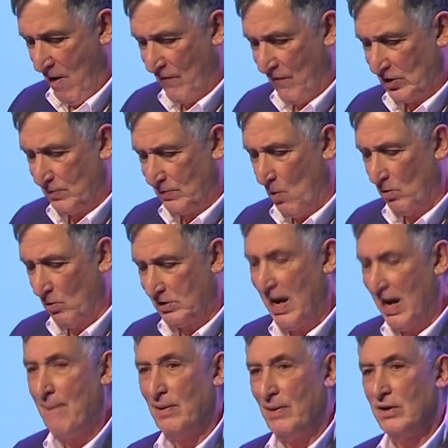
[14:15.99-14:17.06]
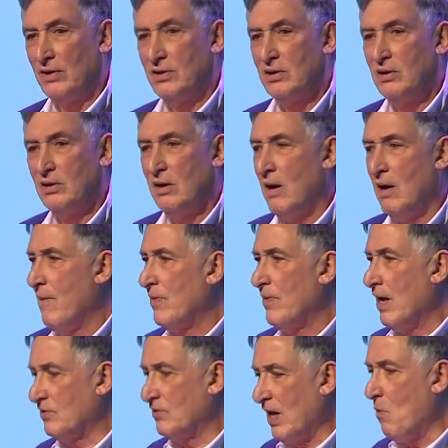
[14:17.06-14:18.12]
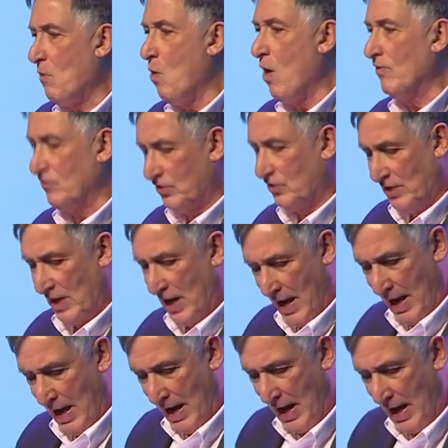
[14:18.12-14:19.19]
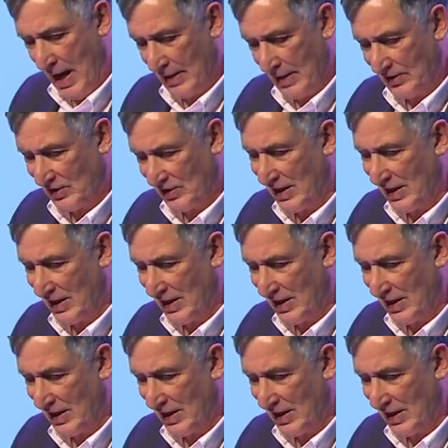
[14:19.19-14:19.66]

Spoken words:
of a small tablet, as they once had a